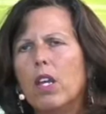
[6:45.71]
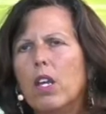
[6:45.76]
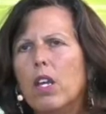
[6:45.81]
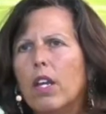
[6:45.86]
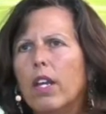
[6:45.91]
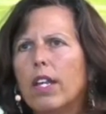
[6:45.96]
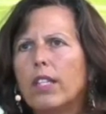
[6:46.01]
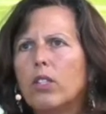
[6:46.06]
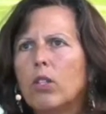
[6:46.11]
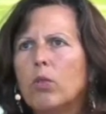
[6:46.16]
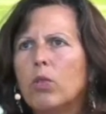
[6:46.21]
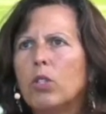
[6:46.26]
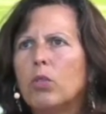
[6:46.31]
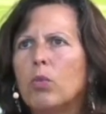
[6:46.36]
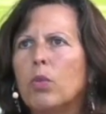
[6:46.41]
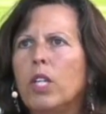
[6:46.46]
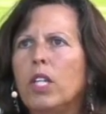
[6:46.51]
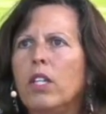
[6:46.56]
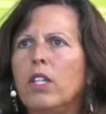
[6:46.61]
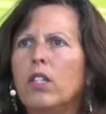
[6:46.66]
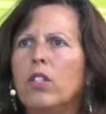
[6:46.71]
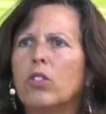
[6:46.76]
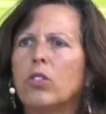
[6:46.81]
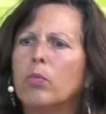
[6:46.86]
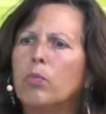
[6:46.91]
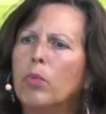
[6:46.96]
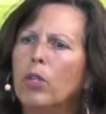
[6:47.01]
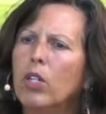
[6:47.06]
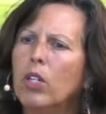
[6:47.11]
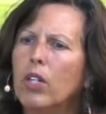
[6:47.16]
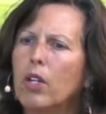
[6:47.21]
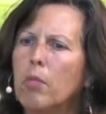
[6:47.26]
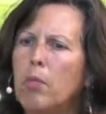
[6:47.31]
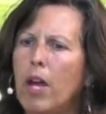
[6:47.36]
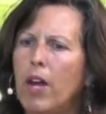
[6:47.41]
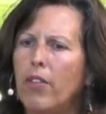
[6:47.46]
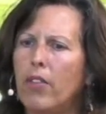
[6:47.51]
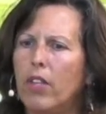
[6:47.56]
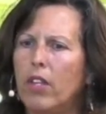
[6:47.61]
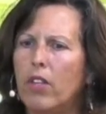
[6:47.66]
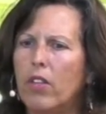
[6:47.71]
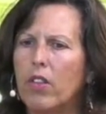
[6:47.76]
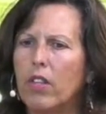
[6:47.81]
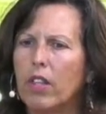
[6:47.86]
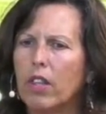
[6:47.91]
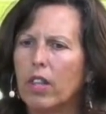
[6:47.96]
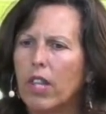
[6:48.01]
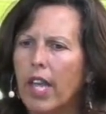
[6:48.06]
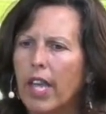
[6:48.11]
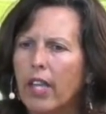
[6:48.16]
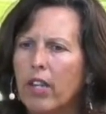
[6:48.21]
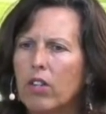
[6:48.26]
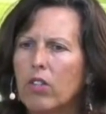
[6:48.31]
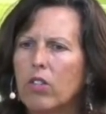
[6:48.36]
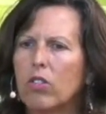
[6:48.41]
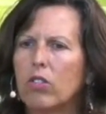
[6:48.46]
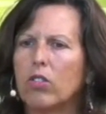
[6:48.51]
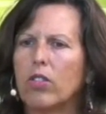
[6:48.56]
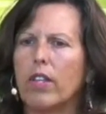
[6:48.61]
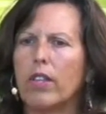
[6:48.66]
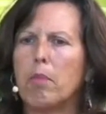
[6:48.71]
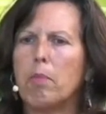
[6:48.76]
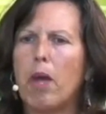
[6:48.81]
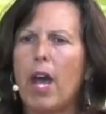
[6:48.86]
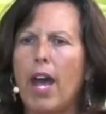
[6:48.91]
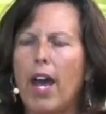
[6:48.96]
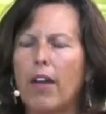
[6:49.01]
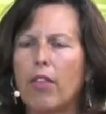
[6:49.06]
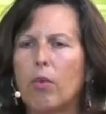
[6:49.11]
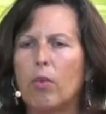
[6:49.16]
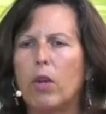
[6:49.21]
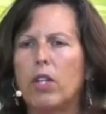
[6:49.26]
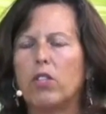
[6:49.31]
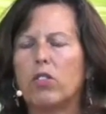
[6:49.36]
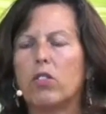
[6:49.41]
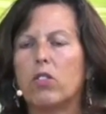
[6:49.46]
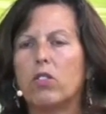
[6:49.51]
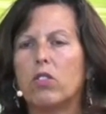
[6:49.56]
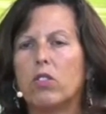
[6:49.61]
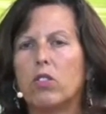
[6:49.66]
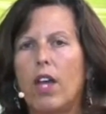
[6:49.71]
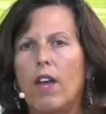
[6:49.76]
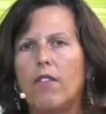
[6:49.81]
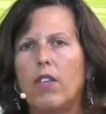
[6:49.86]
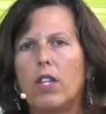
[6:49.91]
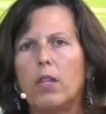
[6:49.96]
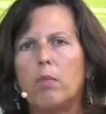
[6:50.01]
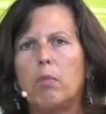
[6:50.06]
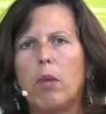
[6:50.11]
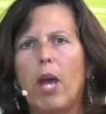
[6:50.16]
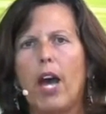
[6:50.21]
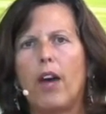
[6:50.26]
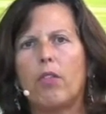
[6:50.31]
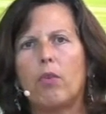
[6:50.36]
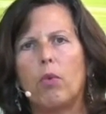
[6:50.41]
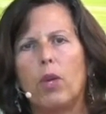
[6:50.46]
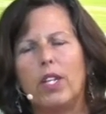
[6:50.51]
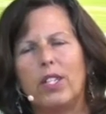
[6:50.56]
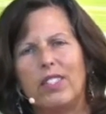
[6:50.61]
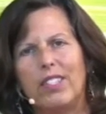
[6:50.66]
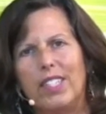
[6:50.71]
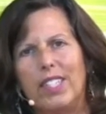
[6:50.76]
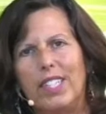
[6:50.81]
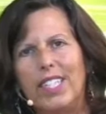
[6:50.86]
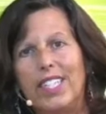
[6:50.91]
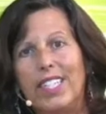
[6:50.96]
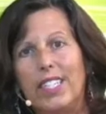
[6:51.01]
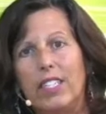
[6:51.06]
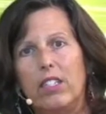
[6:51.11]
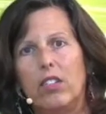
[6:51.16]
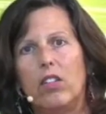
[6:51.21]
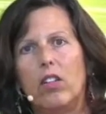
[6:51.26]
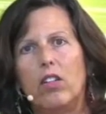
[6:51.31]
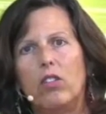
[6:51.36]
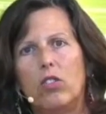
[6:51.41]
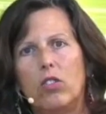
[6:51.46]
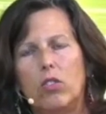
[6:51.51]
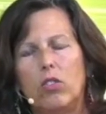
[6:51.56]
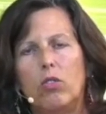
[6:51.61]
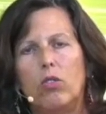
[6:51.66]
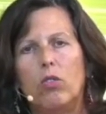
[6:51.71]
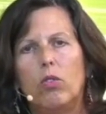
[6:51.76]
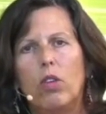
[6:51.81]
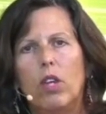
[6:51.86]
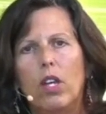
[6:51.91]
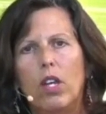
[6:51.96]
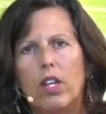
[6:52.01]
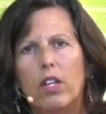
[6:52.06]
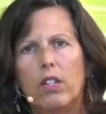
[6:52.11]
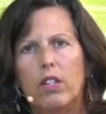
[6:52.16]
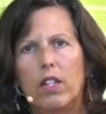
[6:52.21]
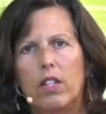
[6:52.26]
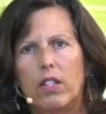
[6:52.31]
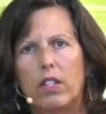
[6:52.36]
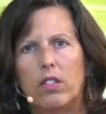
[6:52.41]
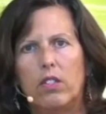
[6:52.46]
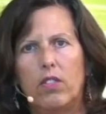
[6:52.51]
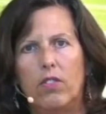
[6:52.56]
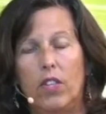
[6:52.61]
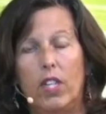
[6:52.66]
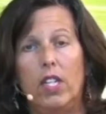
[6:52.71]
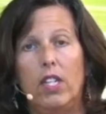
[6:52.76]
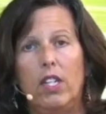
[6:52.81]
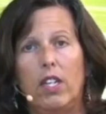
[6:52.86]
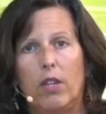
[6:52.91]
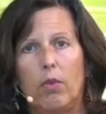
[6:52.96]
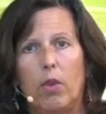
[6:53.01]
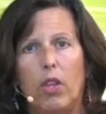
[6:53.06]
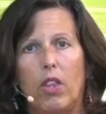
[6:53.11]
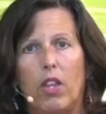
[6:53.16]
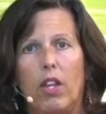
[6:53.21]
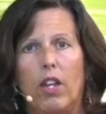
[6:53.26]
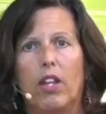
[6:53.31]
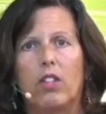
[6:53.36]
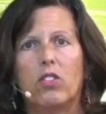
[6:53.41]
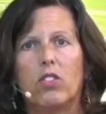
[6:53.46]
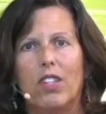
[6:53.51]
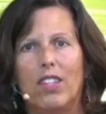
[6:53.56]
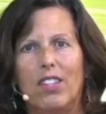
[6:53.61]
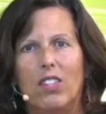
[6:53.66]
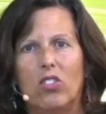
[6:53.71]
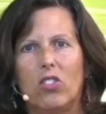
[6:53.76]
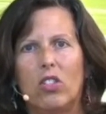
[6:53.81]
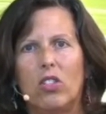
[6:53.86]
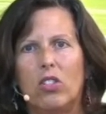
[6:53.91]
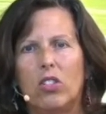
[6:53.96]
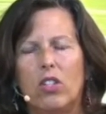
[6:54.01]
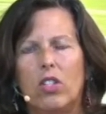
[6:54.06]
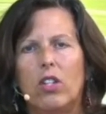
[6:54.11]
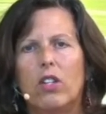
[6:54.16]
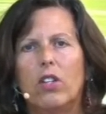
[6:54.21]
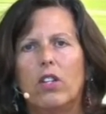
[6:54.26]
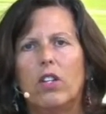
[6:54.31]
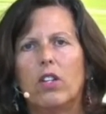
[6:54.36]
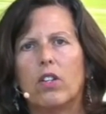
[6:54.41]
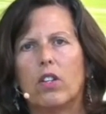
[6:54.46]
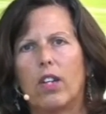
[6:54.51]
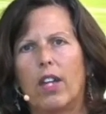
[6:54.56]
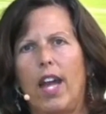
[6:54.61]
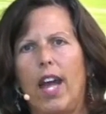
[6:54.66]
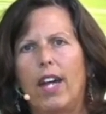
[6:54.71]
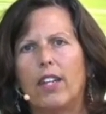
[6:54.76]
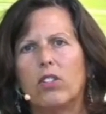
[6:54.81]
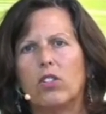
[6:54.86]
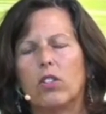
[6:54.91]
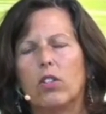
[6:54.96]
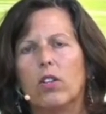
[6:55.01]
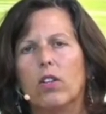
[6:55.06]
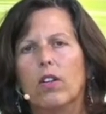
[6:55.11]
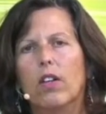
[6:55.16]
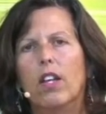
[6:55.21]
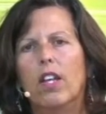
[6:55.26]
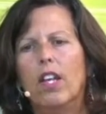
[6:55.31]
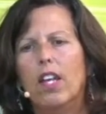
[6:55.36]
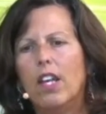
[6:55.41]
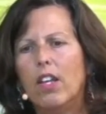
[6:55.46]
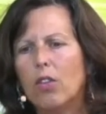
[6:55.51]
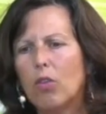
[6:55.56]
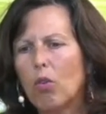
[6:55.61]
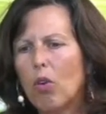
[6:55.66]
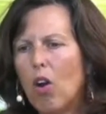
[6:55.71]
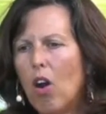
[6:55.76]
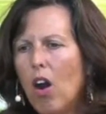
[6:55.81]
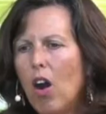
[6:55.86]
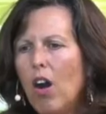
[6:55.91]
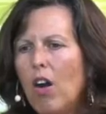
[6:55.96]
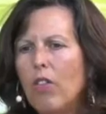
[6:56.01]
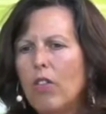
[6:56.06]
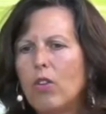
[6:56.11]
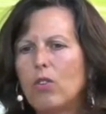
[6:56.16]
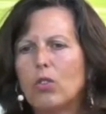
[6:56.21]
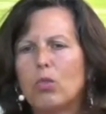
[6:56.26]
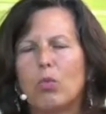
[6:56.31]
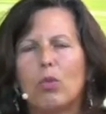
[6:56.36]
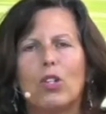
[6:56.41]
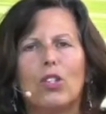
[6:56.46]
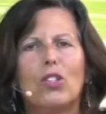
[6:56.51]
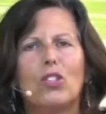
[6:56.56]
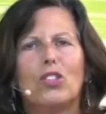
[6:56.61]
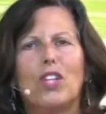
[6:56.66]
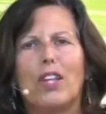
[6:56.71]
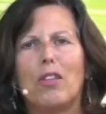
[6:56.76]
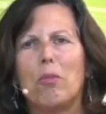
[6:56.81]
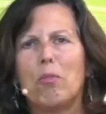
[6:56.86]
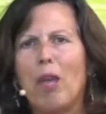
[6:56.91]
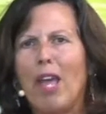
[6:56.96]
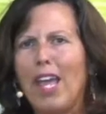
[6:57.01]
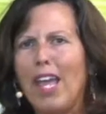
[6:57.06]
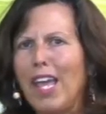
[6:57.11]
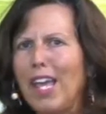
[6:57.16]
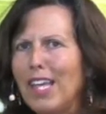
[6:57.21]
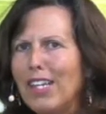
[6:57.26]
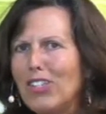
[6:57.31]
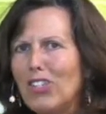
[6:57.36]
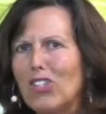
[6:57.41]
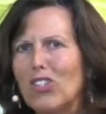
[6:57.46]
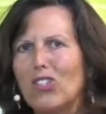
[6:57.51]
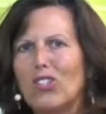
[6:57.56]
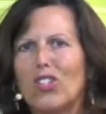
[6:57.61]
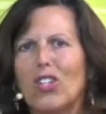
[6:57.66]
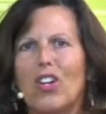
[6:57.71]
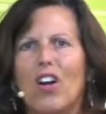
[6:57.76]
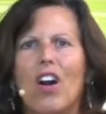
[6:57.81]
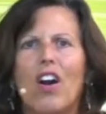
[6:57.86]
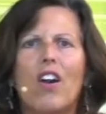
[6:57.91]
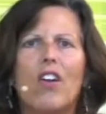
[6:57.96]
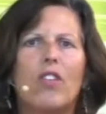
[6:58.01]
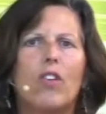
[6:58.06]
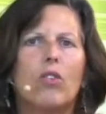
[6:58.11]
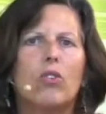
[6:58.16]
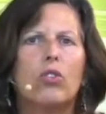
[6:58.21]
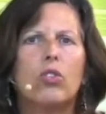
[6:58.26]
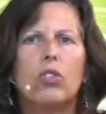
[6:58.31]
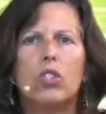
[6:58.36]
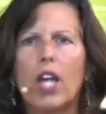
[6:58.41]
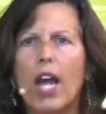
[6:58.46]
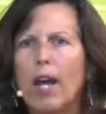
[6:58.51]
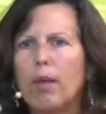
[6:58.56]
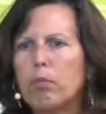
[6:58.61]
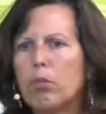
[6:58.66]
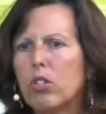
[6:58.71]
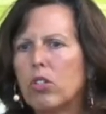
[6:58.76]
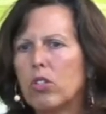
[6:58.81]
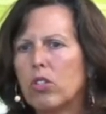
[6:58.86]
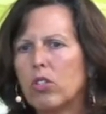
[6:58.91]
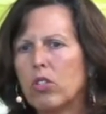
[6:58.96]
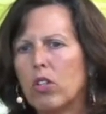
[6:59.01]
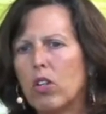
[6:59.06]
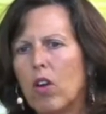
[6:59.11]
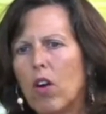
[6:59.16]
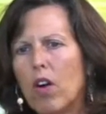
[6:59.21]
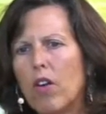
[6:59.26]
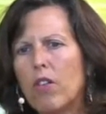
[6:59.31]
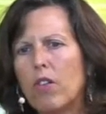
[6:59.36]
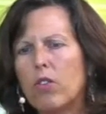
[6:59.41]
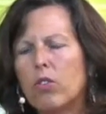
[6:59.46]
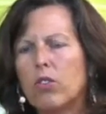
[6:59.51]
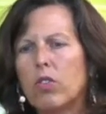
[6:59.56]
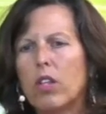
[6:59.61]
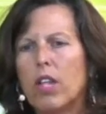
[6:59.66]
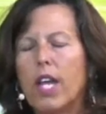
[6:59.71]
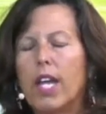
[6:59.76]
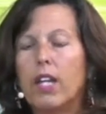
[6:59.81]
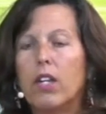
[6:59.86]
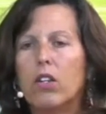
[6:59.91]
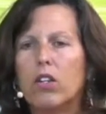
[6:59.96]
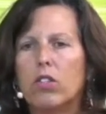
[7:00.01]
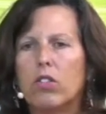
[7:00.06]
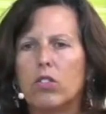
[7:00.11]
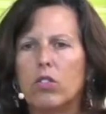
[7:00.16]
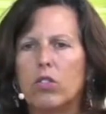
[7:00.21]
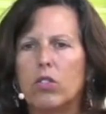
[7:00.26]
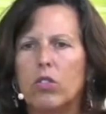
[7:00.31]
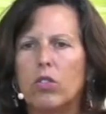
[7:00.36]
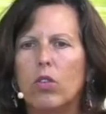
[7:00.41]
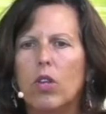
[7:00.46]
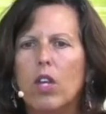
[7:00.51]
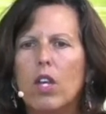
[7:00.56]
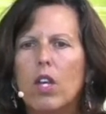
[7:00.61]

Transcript: And as I was reading this book about the layers and the pathways, the seven pathways in to the divinity within us in this interior castle, there were all those words on the pages and all those chapters and all those layers to